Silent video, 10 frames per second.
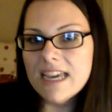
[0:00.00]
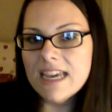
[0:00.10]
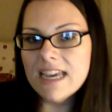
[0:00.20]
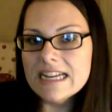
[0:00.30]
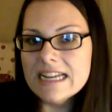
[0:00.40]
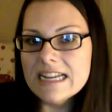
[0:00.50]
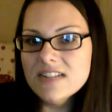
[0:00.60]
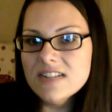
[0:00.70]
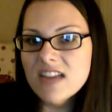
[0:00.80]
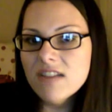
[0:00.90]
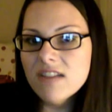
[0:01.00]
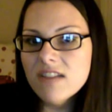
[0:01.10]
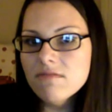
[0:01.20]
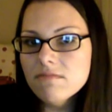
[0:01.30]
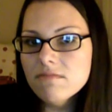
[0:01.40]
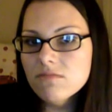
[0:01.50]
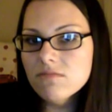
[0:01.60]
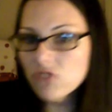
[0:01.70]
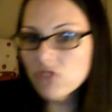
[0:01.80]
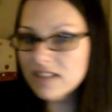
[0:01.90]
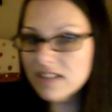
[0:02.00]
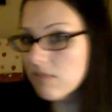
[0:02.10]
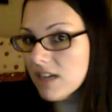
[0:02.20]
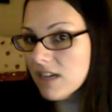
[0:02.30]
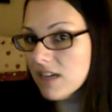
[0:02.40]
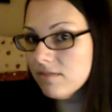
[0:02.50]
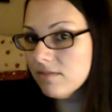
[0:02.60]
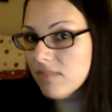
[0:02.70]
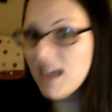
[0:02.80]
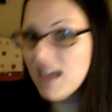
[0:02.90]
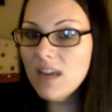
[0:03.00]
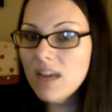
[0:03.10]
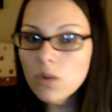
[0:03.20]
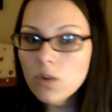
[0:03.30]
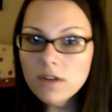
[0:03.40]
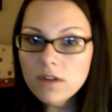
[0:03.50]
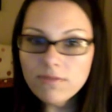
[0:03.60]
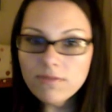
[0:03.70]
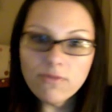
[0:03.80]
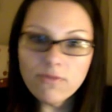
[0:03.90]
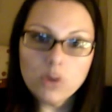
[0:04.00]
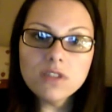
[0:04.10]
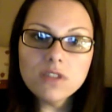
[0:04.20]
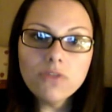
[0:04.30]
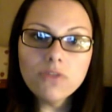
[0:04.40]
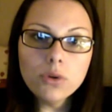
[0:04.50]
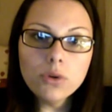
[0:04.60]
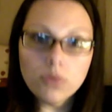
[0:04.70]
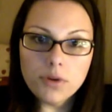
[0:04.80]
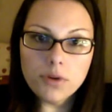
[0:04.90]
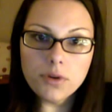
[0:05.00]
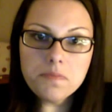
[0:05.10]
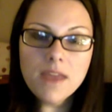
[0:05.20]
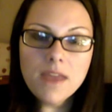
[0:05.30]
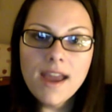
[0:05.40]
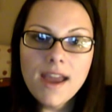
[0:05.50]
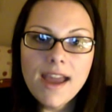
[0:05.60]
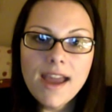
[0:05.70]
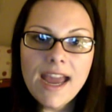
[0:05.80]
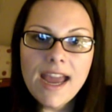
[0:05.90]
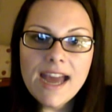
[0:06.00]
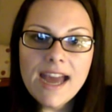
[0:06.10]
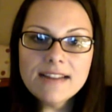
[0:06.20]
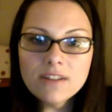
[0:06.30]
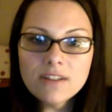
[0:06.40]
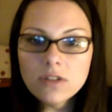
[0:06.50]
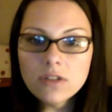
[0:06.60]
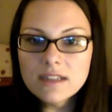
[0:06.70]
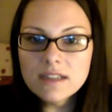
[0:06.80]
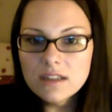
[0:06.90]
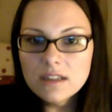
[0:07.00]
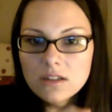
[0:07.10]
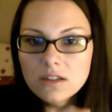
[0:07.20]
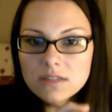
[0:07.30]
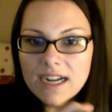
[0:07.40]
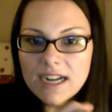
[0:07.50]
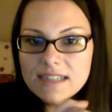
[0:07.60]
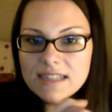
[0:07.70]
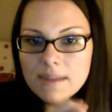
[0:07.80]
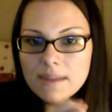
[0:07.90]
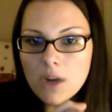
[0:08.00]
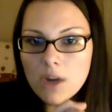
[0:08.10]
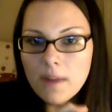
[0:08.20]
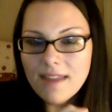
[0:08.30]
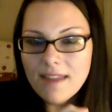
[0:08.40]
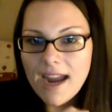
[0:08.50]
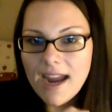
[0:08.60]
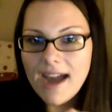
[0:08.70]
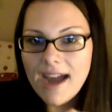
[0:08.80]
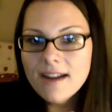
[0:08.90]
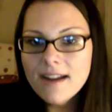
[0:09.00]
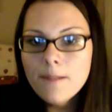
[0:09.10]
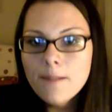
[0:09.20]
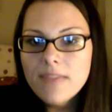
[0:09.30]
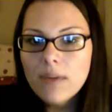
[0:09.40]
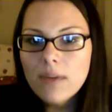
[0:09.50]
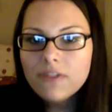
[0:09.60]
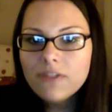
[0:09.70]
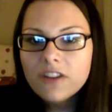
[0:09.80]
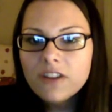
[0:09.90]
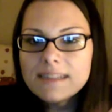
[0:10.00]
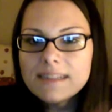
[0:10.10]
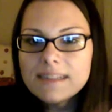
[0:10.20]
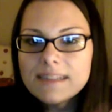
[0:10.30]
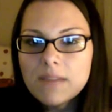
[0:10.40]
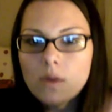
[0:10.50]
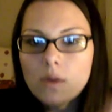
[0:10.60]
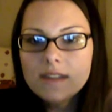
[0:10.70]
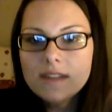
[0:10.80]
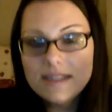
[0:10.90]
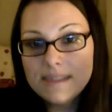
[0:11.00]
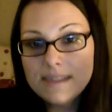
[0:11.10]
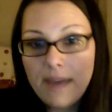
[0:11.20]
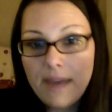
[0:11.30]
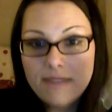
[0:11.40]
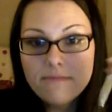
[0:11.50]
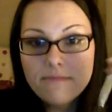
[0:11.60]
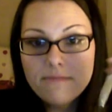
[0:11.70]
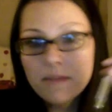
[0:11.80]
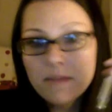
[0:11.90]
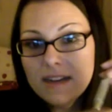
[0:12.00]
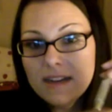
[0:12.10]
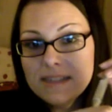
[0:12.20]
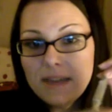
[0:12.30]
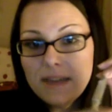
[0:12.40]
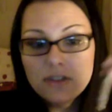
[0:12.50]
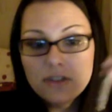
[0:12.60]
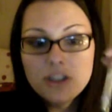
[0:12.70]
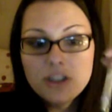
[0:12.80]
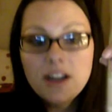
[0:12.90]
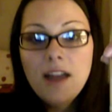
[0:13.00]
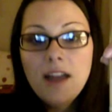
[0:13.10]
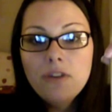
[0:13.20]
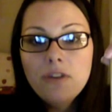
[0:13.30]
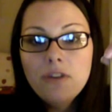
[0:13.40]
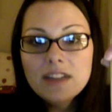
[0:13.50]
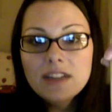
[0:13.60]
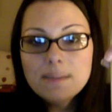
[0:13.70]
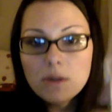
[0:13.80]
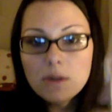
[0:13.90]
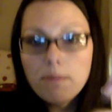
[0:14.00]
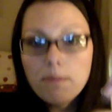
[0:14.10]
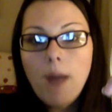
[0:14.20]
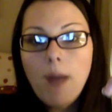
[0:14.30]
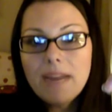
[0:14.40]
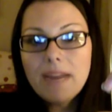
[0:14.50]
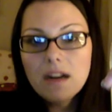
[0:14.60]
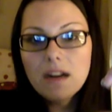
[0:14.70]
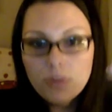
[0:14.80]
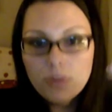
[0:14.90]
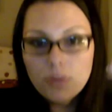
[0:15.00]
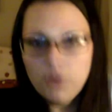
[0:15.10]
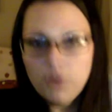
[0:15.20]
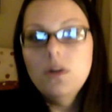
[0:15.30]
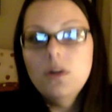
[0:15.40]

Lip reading: and then drink something, and it would force the food through. And literally the little tiny stomach opening that I had, it would feel like something was, and this is a pen, this is my illustration, feel like something was popping through.